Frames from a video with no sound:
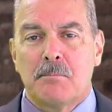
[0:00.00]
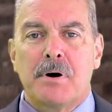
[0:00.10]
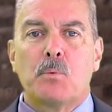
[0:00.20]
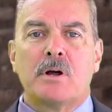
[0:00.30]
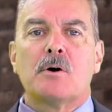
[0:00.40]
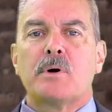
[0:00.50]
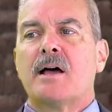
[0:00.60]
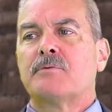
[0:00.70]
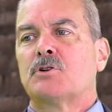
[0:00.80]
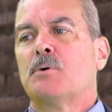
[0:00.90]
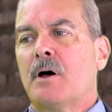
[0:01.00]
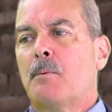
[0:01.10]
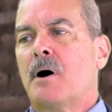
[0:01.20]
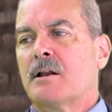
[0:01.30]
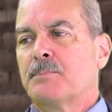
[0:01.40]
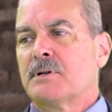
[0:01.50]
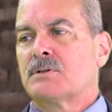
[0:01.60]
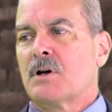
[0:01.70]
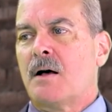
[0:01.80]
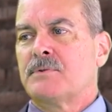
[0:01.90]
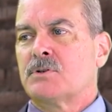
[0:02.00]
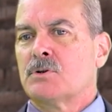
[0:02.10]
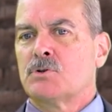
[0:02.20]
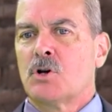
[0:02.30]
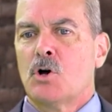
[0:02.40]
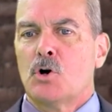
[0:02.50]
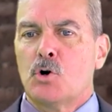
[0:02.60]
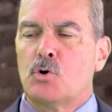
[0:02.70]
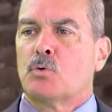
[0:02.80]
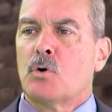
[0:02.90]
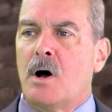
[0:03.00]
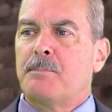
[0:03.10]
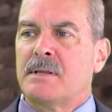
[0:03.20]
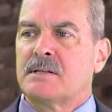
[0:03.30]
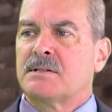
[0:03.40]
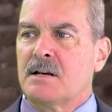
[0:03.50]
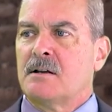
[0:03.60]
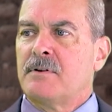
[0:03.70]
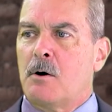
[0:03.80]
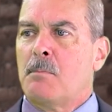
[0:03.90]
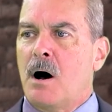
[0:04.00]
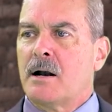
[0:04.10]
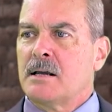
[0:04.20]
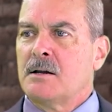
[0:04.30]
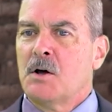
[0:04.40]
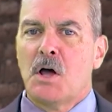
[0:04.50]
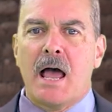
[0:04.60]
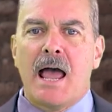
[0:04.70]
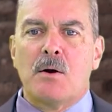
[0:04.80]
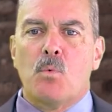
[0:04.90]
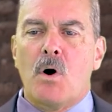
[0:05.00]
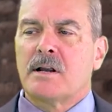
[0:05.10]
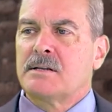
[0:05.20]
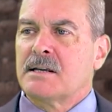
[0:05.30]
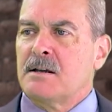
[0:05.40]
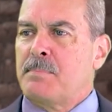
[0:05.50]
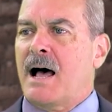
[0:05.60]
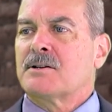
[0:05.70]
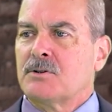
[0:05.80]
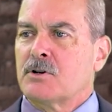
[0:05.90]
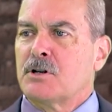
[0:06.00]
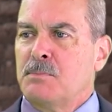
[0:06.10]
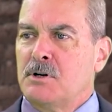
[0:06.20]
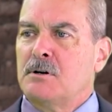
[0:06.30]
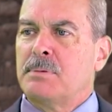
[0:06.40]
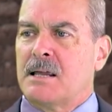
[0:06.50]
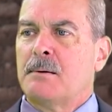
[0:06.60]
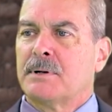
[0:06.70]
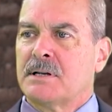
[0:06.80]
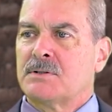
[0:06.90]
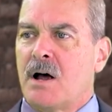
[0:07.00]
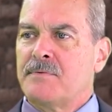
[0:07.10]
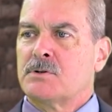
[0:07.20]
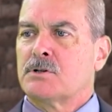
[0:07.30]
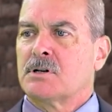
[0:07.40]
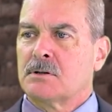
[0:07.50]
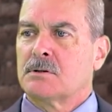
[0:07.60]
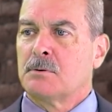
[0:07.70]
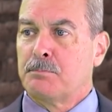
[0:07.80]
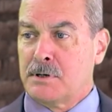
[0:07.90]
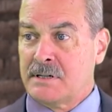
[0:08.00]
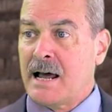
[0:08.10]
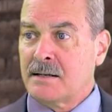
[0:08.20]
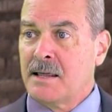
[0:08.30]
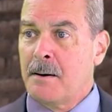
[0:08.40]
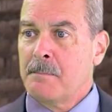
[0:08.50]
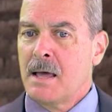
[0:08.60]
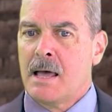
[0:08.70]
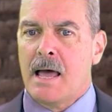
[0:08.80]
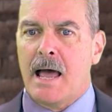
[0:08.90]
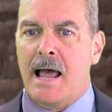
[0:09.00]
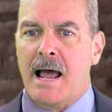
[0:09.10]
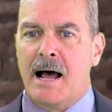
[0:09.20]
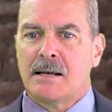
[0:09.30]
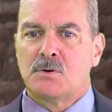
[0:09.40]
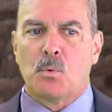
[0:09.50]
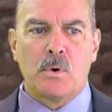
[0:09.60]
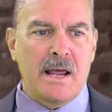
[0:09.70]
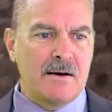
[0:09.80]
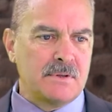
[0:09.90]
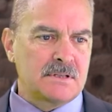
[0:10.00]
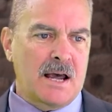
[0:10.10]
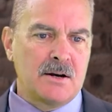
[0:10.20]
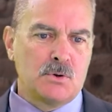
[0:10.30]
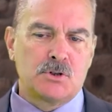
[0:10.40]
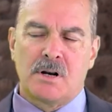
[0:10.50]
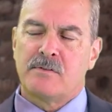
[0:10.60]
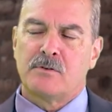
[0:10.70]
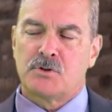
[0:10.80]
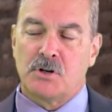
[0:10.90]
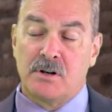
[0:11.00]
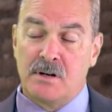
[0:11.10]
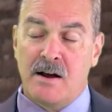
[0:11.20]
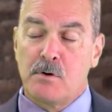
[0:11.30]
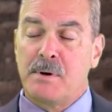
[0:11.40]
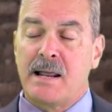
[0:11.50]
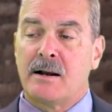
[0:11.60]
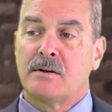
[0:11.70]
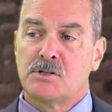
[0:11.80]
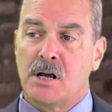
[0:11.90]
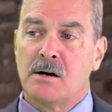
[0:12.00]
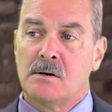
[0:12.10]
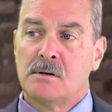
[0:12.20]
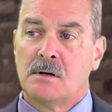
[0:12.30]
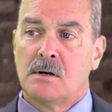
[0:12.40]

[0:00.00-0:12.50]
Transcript: But here we have two El Monte police officers who grew up in the city of El Monte and wanted to give back to their community and became police officers to protect them. And we have this guy who should have never been out on jail,